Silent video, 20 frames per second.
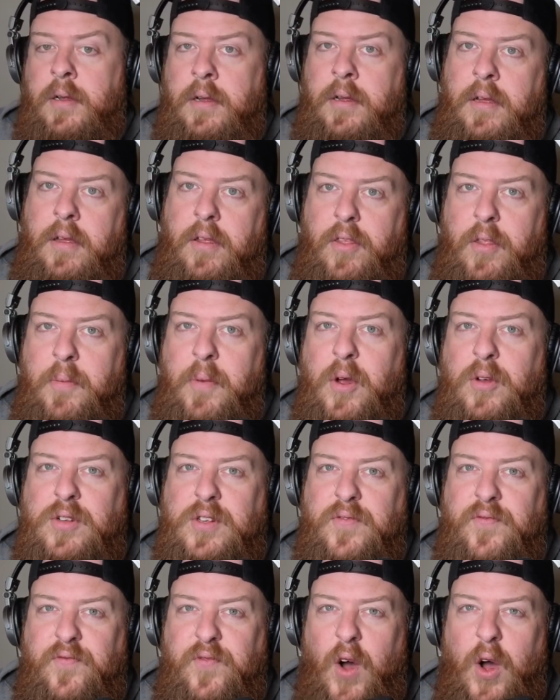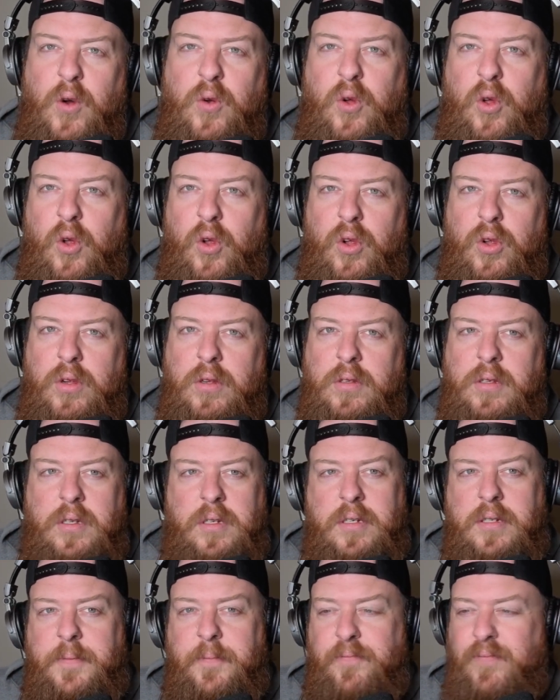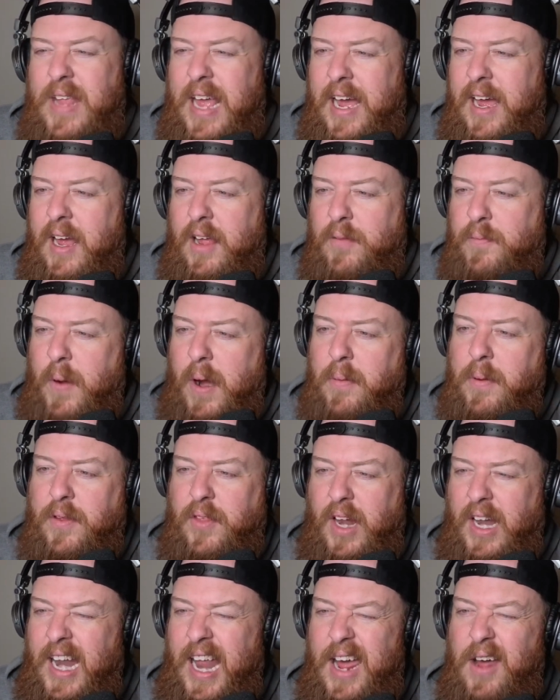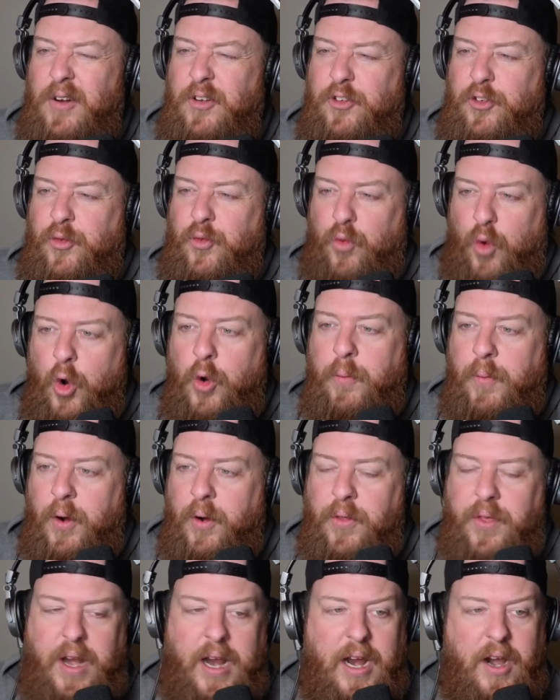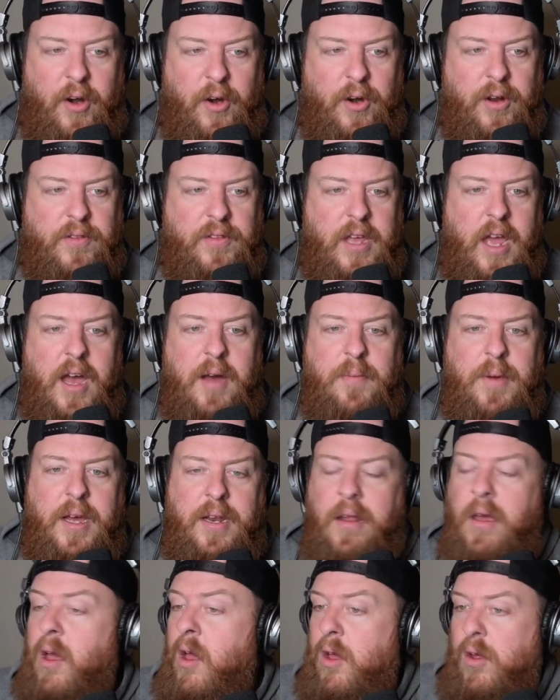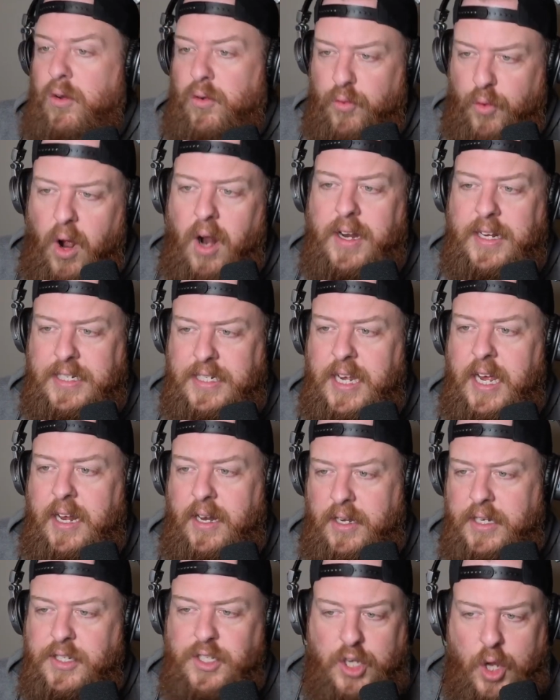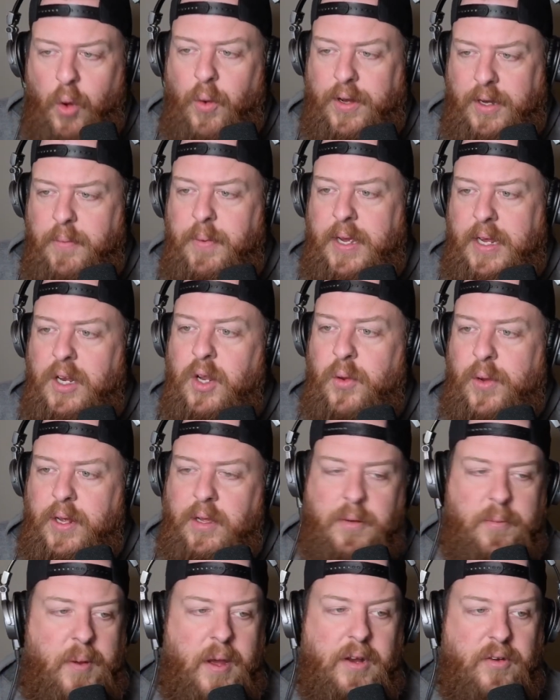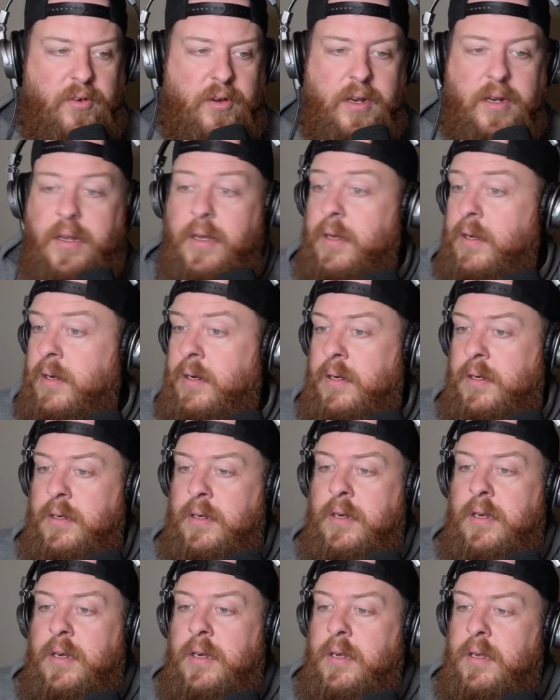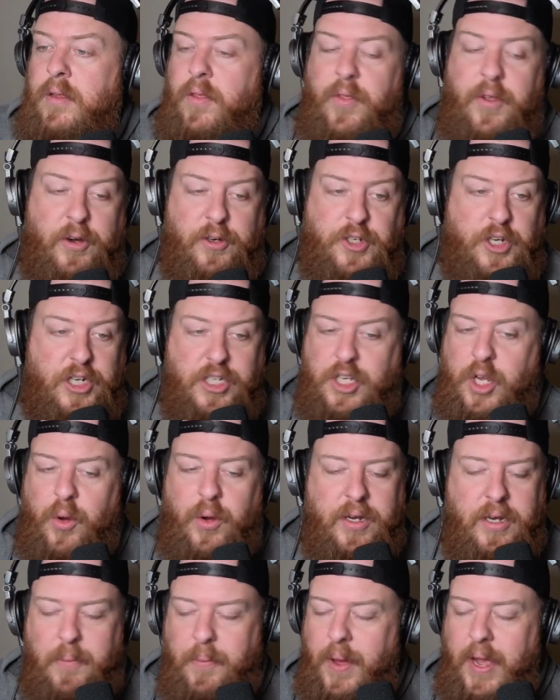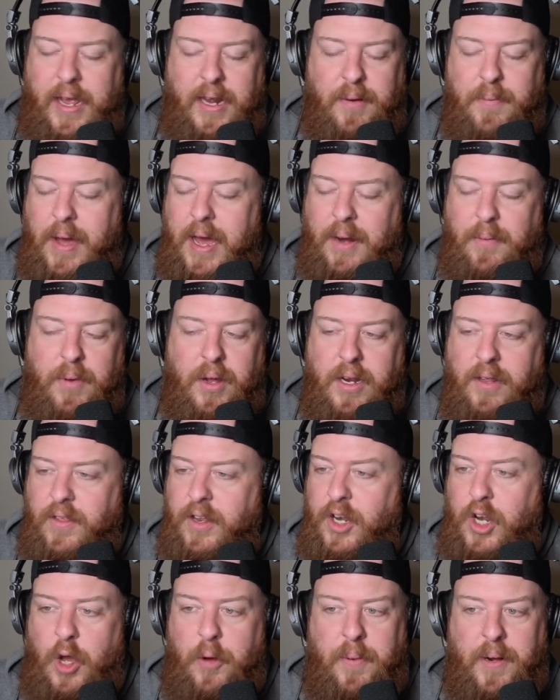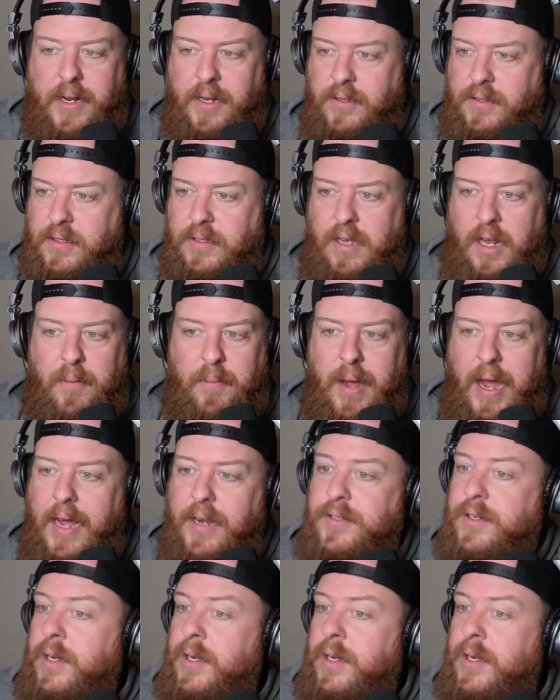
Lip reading: The most vocal, probably the loudest rumor that I heard at the combine, Ronnie Stanley is going to be a New England Patriot. They're just going to pay an amount of money that nobody else is going to match.